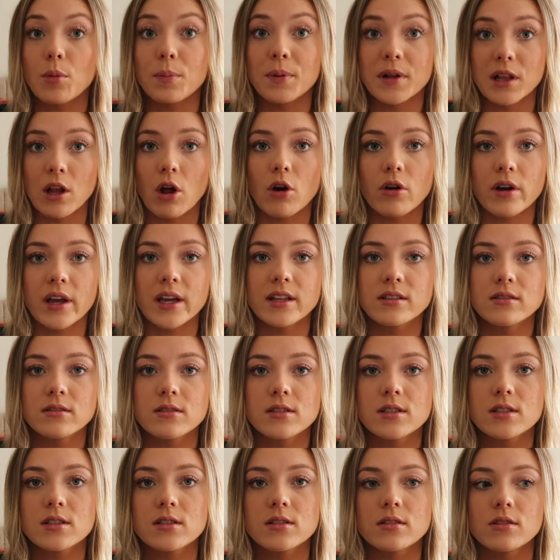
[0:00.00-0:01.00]

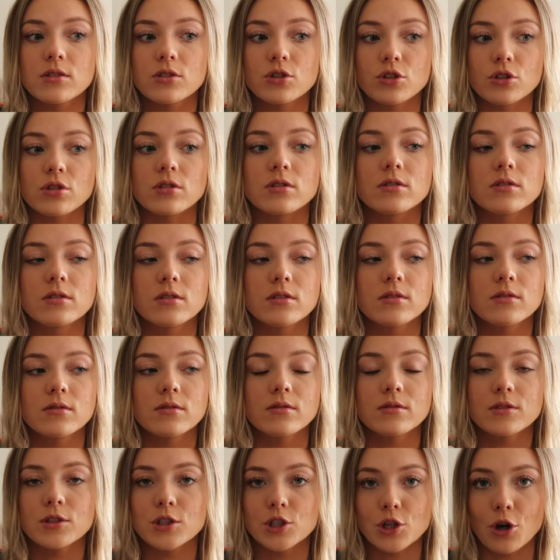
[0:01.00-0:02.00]
belongings just
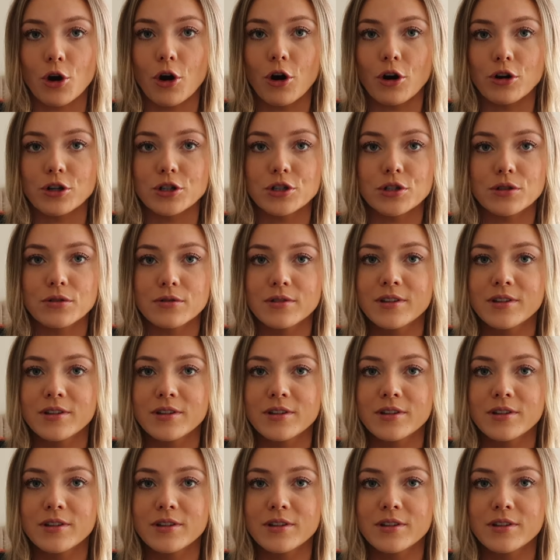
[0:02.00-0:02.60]
stored